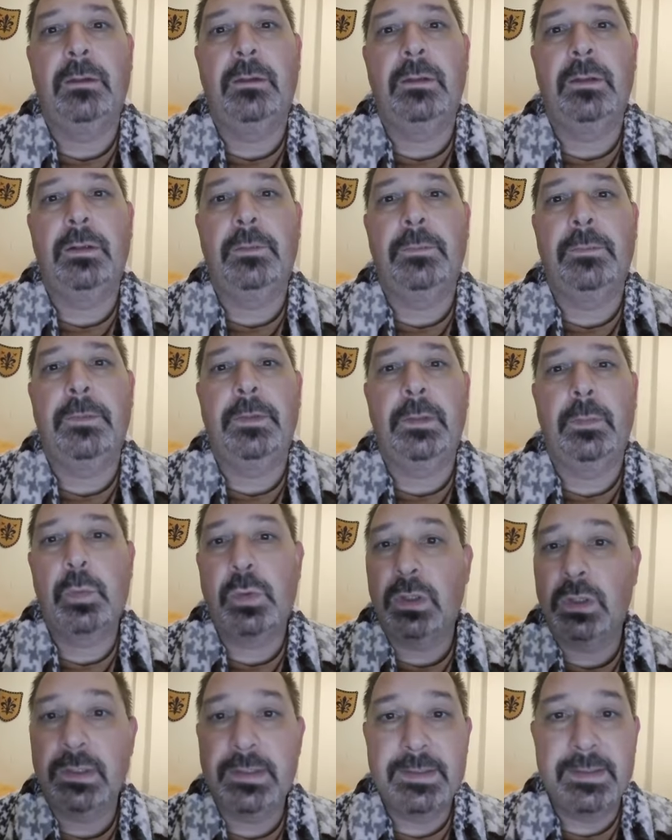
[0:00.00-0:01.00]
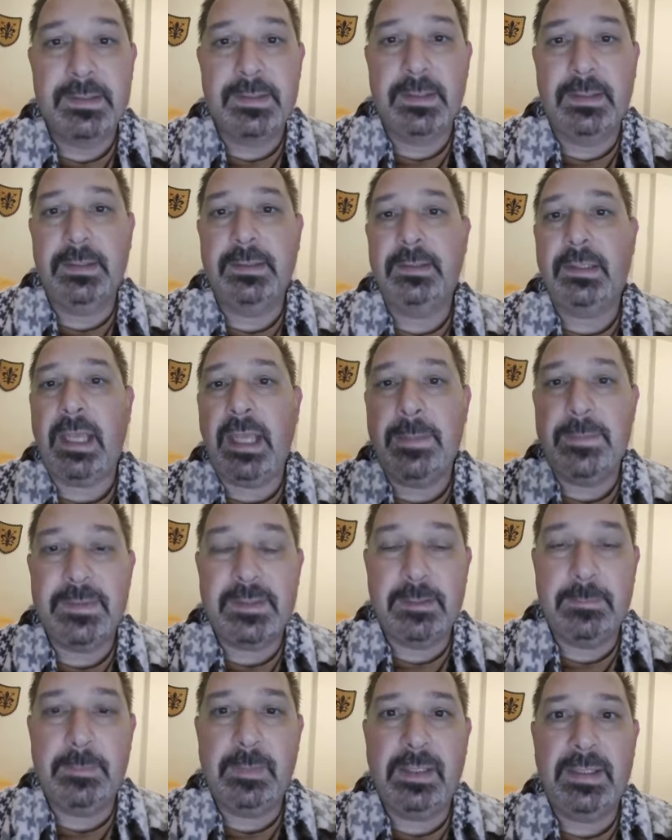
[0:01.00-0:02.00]
of worlds and times
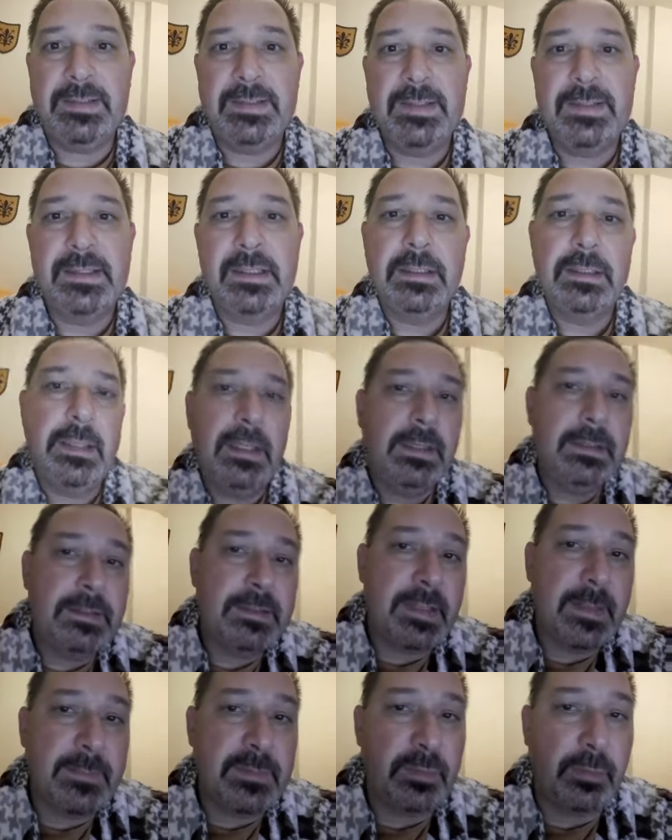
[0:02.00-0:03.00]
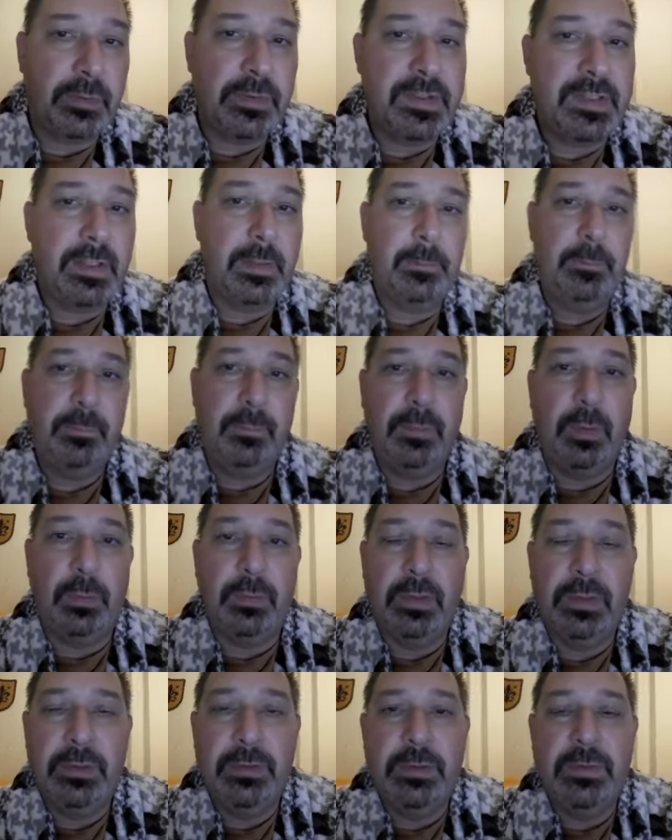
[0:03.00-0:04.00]
and places, and some stories are
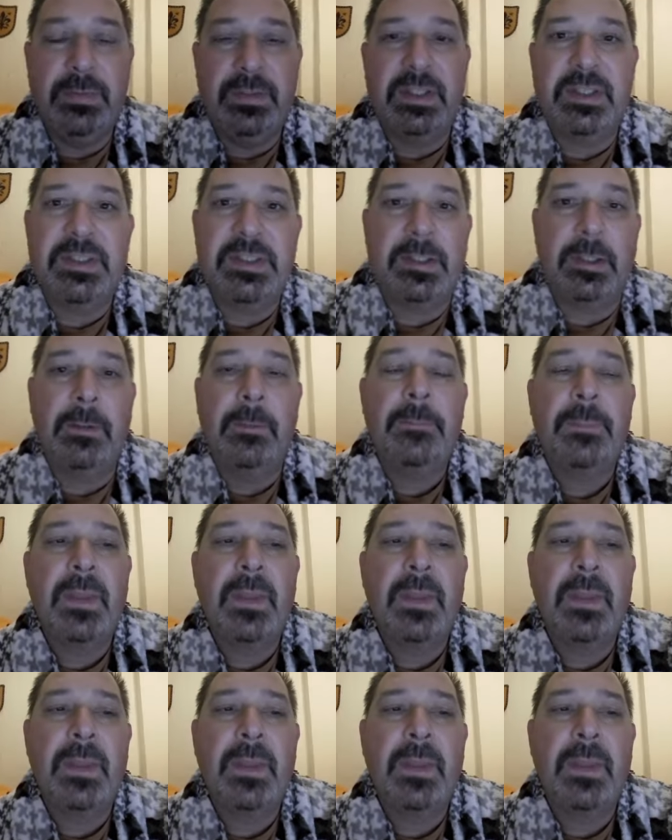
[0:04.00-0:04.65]
totally universal.